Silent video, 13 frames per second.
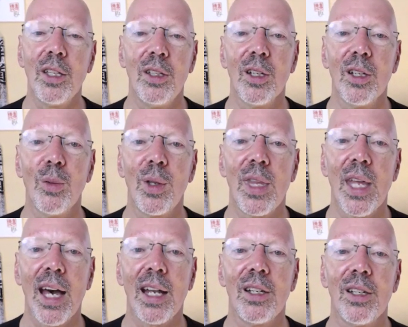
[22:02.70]
deal with
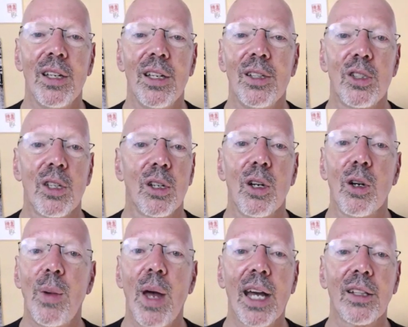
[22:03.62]
that is, is to go
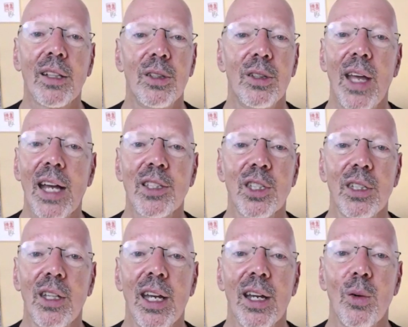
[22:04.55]
back to
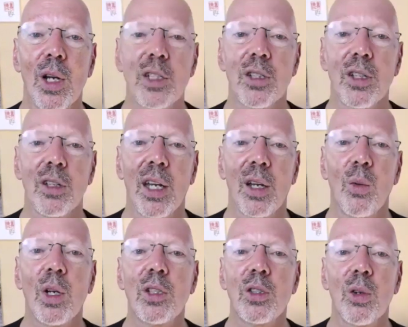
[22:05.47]
asking that question, like,
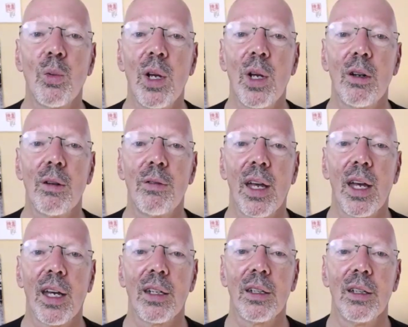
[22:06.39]
what's aware of
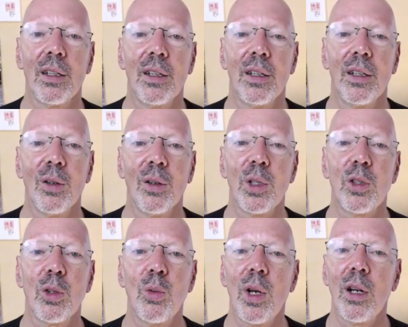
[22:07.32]
that? What's
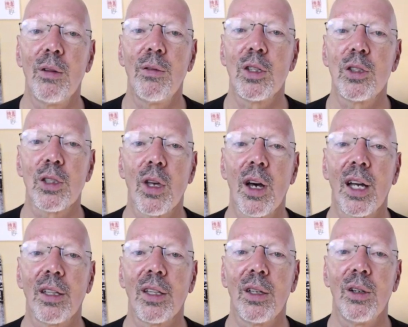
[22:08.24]
aware of this thought
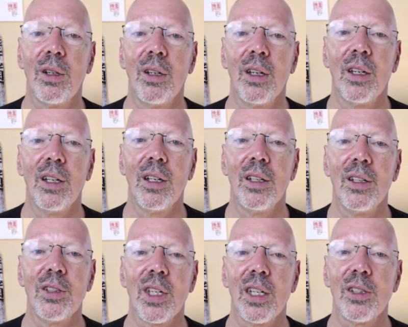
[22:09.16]
that
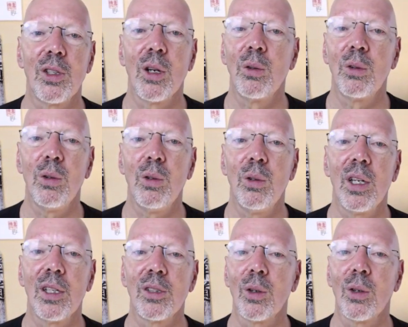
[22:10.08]
says, don't do
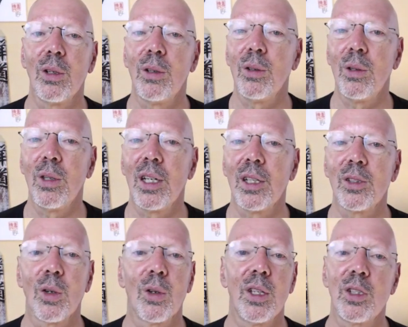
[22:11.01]
this, or do this,
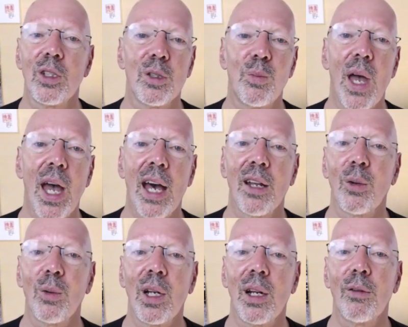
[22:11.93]
or this is bad, or
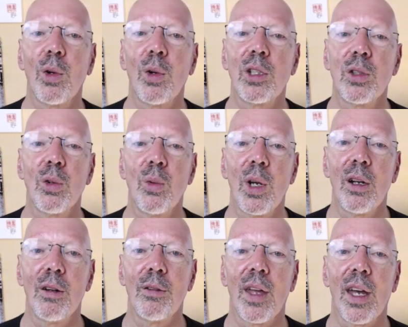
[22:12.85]
whatever? What's
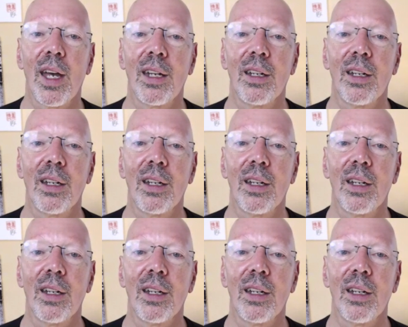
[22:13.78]
aware of that,